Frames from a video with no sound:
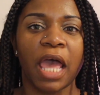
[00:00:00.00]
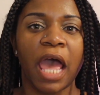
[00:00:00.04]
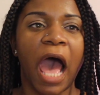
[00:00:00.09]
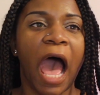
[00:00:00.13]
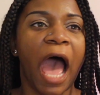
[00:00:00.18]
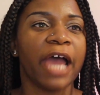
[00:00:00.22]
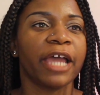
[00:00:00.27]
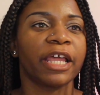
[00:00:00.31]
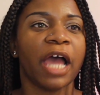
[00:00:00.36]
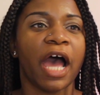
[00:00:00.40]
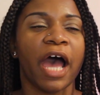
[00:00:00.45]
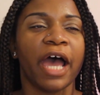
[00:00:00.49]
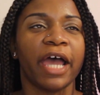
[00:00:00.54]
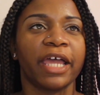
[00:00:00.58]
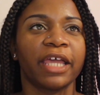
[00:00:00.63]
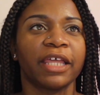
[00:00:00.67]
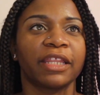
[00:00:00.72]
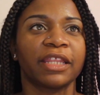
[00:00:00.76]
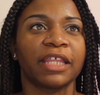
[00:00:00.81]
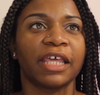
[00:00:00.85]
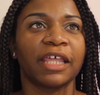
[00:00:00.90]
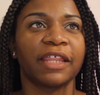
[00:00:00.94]

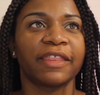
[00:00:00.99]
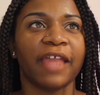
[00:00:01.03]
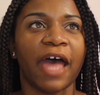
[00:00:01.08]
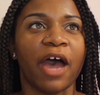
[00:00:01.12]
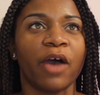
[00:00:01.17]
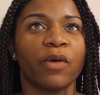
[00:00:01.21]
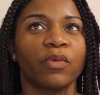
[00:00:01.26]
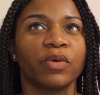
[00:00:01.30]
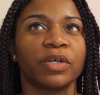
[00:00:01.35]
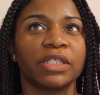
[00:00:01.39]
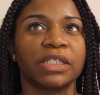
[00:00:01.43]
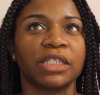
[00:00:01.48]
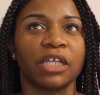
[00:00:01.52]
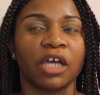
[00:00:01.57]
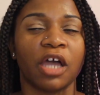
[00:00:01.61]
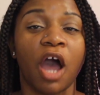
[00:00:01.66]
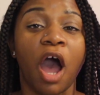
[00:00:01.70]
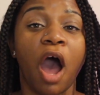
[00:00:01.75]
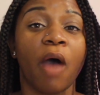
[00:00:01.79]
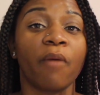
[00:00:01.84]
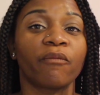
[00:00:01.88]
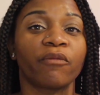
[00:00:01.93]
I think that was the
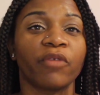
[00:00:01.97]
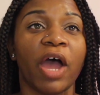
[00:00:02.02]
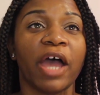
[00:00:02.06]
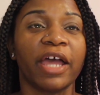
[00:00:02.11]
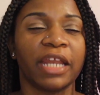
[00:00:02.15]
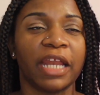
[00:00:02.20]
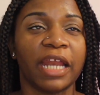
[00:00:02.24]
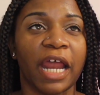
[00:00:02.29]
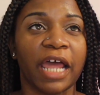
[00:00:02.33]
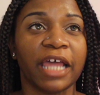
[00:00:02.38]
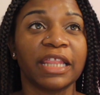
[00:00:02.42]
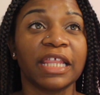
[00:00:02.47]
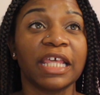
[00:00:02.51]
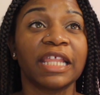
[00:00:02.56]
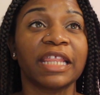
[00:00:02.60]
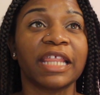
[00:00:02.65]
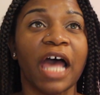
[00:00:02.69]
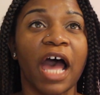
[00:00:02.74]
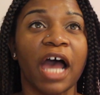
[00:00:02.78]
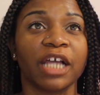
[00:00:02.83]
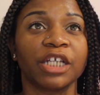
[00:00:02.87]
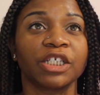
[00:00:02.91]
and I think
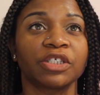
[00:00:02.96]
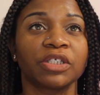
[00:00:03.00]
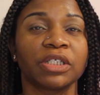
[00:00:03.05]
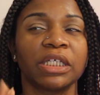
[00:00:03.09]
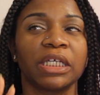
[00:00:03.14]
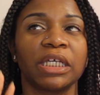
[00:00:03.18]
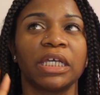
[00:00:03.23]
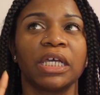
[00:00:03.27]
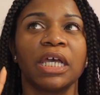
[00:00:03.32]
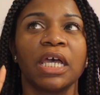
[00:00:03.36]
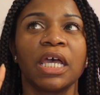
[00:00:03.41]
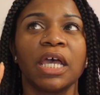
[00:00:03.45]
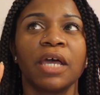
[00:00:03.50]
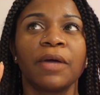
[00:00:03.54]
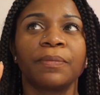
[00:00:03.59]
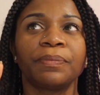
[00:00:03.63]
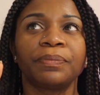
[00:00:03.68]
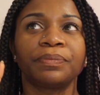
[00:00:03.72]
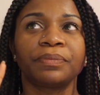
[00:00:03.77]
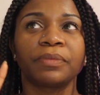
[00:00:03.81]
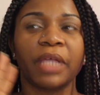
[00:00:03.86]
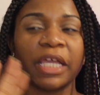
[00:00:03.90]
actually,
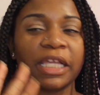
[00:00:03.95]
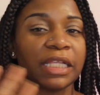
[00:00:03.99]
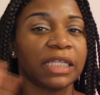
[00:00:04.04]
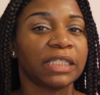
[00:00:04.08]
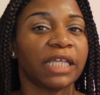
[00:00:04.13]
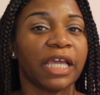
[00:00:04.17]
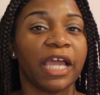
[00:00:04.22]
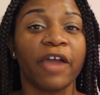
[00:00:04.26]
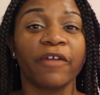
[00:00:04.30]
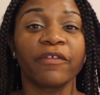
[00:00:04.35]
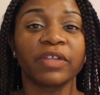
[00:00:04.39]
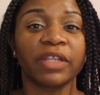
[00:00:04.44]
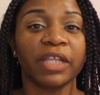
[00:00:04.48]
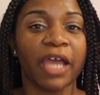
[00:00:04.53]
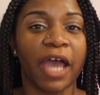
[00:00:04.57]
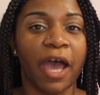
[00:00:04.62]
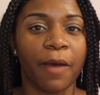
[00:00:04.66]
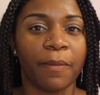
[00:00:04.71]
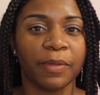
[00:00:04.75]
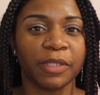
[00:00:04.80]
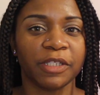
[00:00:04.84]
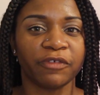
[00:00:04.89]
like they say, everything
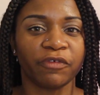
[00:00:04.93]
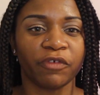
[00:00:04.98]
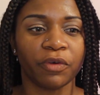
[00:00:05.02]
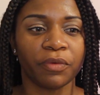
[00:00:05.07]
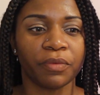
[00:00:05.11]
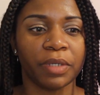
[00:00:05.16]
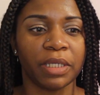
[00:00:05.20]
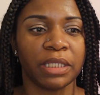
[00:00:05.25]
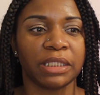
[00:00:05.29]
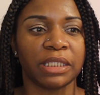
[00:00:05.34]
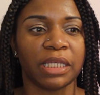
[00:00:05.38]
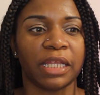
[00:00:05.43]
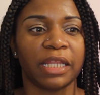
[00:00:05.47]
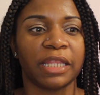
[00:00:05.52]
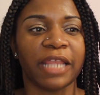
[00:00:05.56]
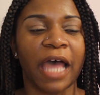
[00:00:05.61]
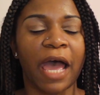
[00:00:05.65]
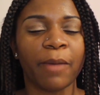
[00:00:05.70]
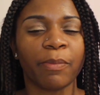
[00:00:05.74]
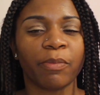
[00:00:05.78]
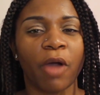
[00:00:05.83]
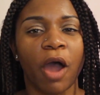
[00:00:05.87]
happens for a reason.
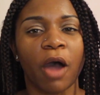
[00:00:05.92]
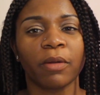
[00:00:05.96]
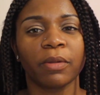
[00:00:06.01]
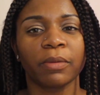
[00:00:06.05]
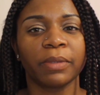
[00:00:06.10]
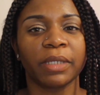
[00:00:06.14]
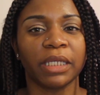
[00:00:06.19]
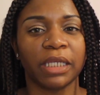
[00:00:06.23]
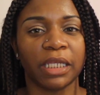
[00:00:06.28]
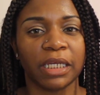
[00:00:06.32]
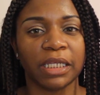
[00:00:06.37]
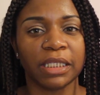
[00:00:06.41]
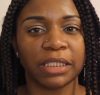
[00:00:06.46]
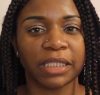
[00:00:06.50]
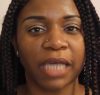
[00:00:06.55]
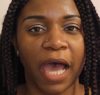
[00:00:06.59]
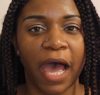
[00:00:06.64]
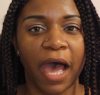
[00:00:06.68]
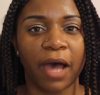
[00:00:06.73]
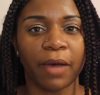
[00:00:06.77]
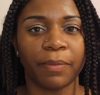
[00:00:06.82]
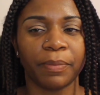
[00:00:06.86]
That probably needed to
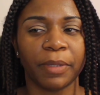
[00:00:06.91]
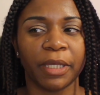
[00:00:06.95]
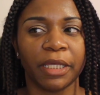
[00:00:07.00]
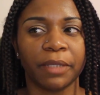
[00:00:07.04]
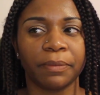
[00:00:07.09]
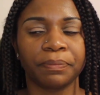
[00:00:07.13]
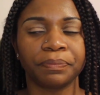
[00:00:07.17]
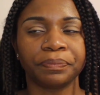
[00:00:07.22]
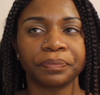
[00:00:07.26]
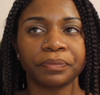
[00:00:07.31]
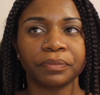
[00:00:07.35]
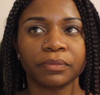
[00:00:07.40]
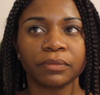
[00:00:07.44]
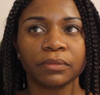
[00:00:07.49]
happen